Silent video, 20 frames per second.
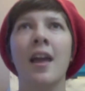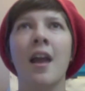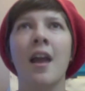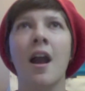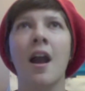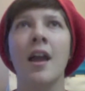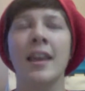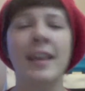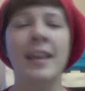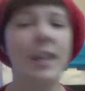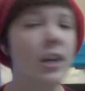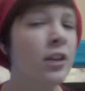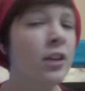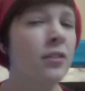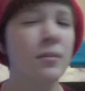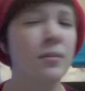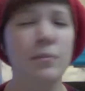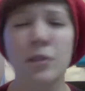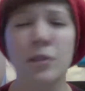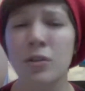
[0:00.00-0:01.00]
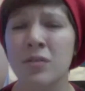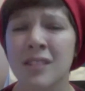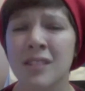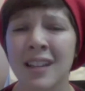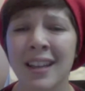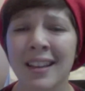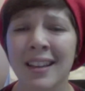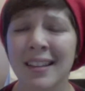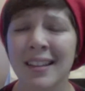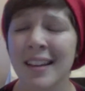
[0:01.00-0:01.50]
hear the
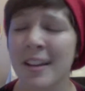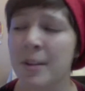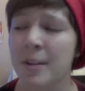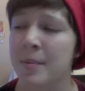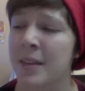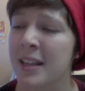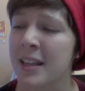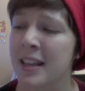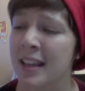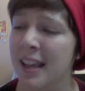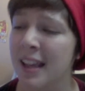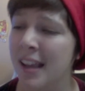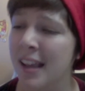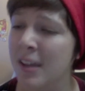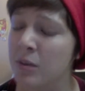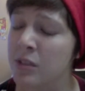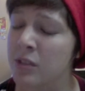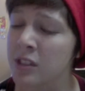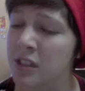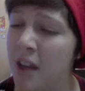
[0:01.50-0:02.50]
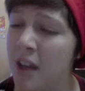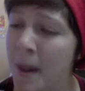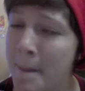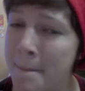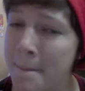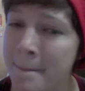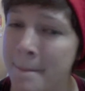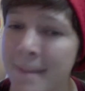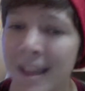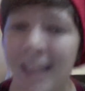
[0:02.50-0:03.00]
music. And I mean, it was
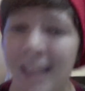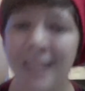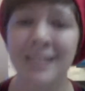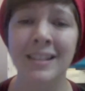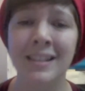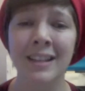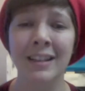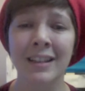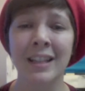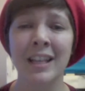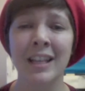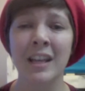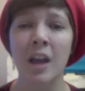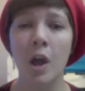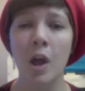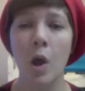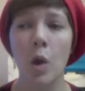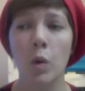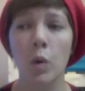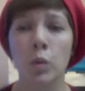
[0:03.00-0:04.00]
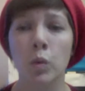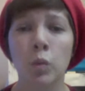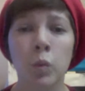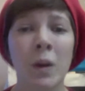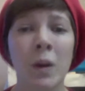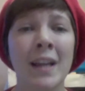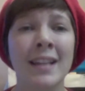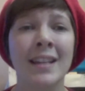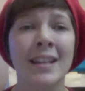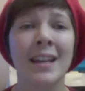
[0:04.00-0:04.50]
amazingly
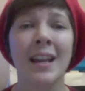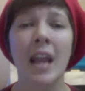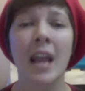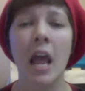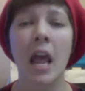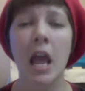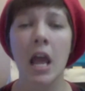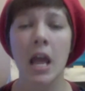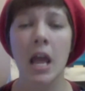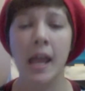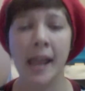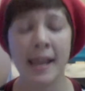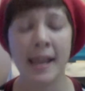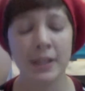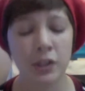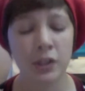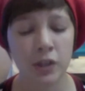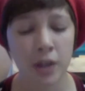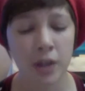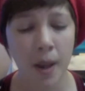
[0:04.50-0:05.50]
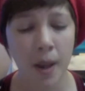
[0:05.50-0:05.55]
written. It's